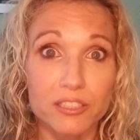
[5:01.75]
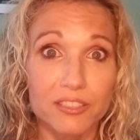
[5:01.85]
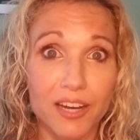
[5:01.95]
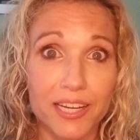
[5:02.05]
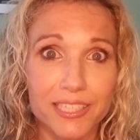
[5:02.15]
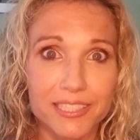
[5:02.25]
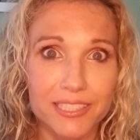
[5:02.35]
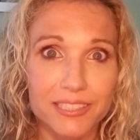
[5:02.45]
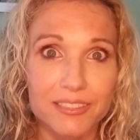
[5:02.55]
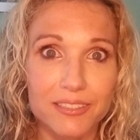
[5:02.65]

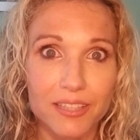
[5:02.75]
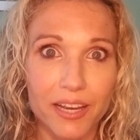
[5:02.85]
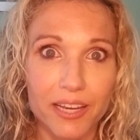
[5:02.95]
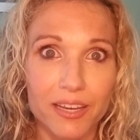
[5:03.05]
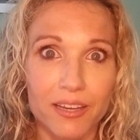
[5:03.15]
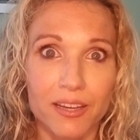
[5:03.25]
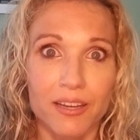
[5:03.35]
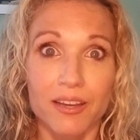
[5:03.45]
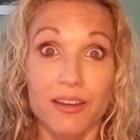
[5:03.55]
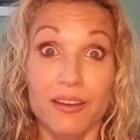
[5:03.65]
scientist. Like,
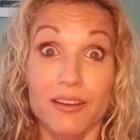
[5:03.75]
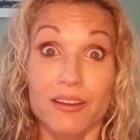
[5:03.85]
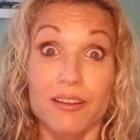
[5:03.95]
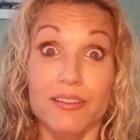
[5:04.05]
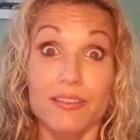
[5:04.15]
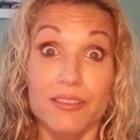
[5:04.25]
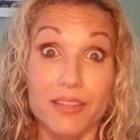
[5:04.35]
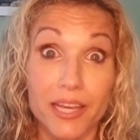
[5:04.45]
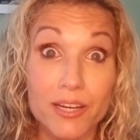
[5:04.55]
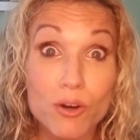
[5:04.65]

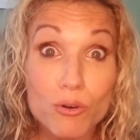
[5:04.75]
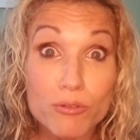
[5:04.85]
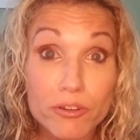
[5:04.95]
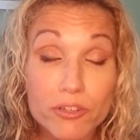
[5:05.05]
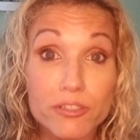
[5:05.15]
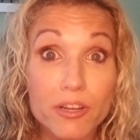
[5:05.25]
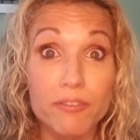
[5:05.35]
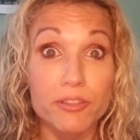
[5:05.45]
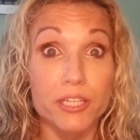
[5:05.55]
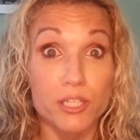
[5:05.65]
they know their
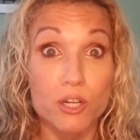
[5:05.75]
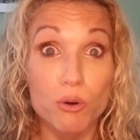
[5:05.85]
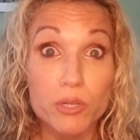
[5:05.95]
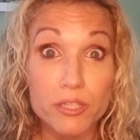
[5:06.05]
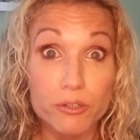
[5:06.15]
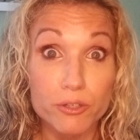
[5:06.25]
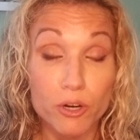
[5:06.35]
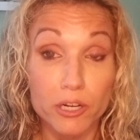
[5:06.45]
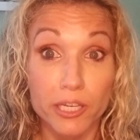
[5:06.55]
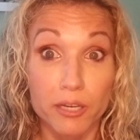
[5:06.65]
stuff. They know what they're
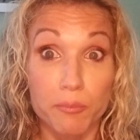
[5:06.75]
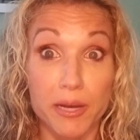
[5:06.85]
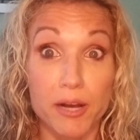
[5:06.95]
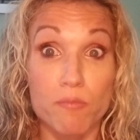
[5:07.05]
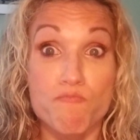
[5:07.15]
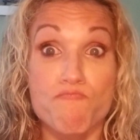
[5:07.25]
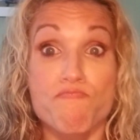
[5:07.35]
talking about.